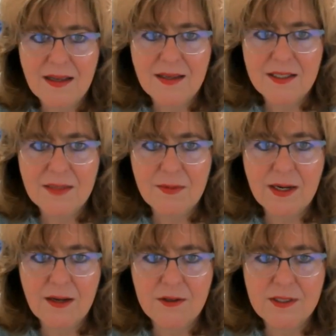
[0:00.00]
Someone
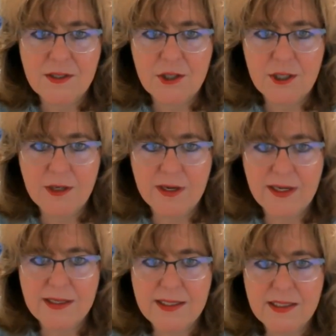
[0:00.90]
else is sharing.
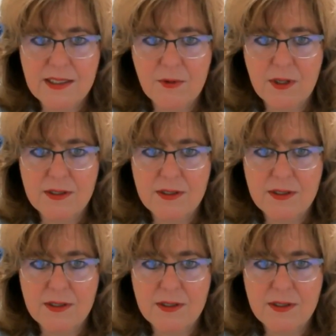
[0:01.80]
So someone else.